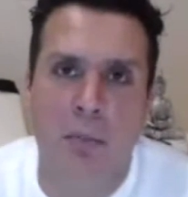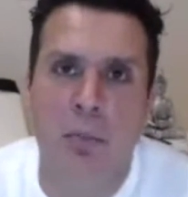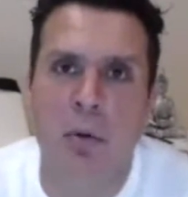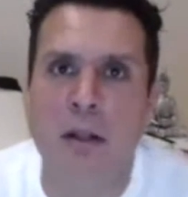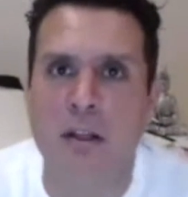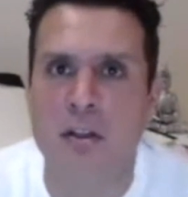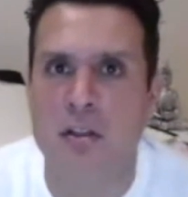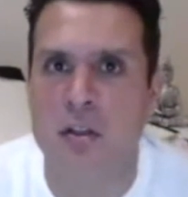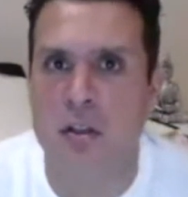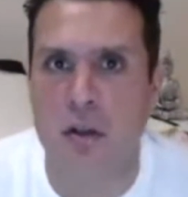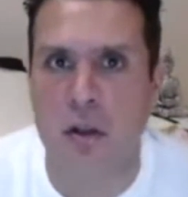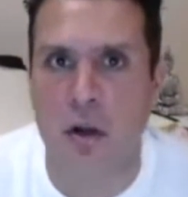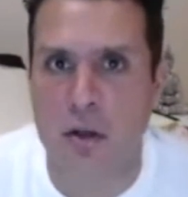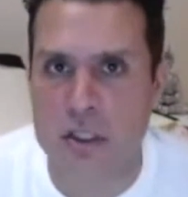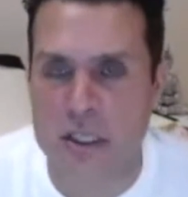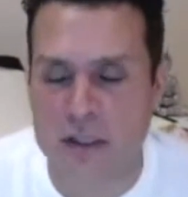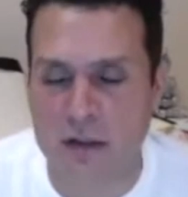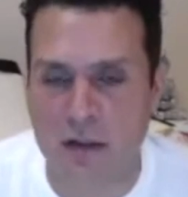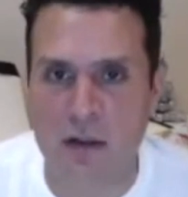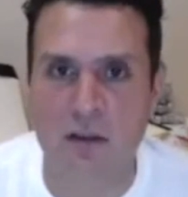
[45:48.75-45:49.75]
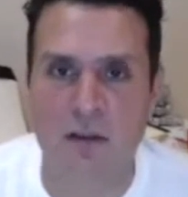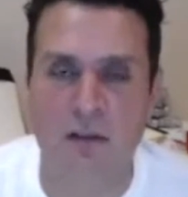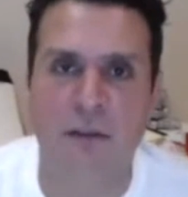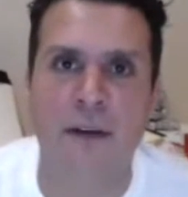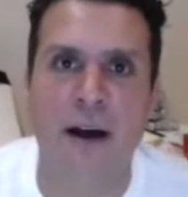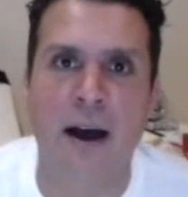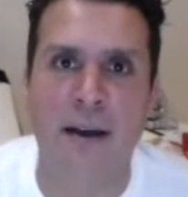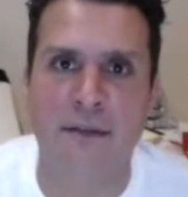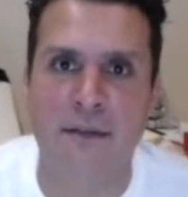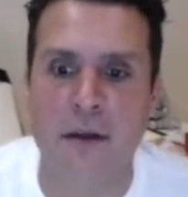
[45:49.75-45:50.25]
a needs to launch at least
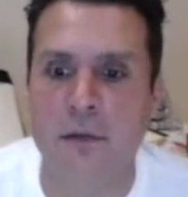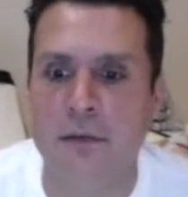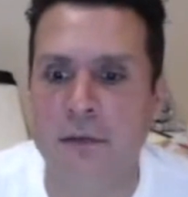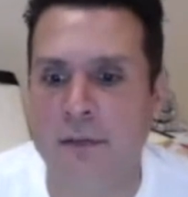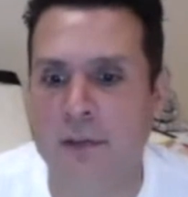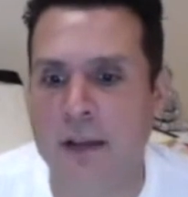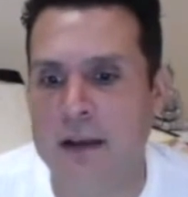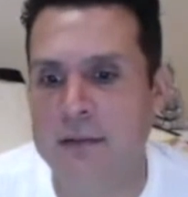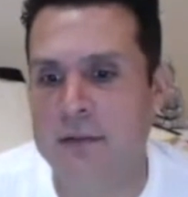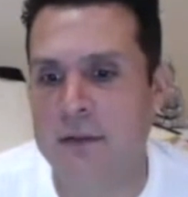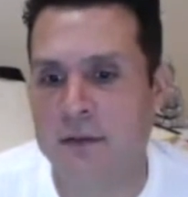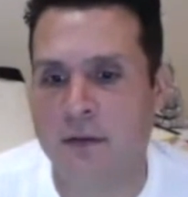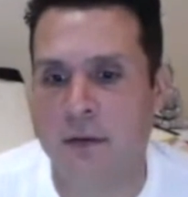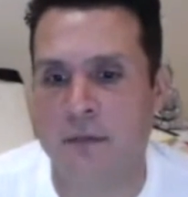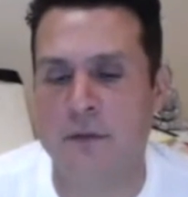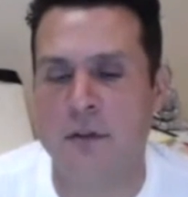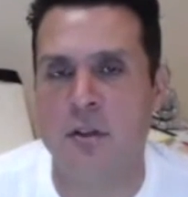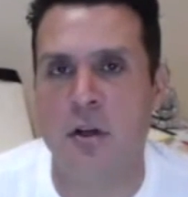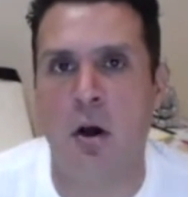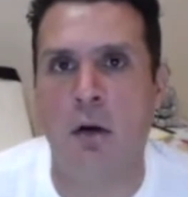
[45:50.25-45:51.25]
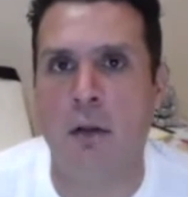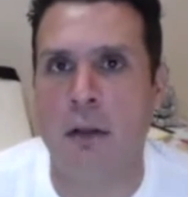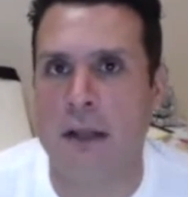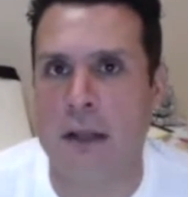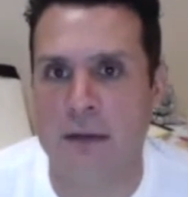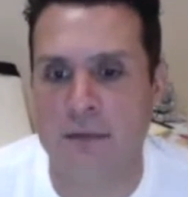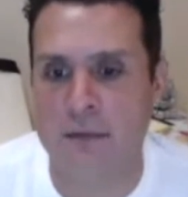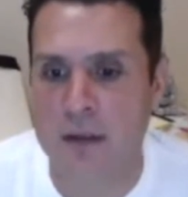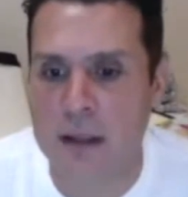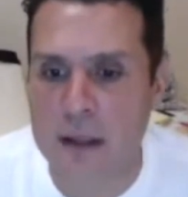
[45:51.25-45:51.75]
five new flavors of
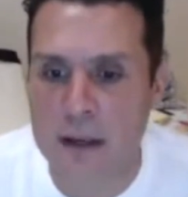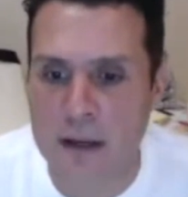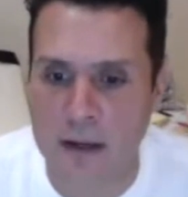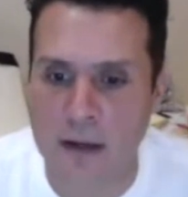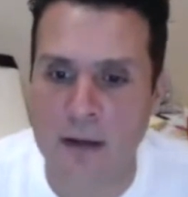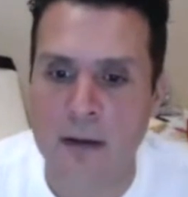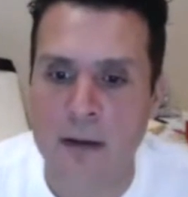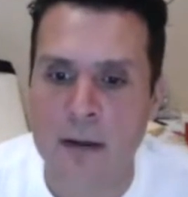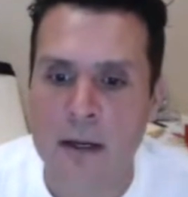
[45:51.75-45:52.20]
chocolate every year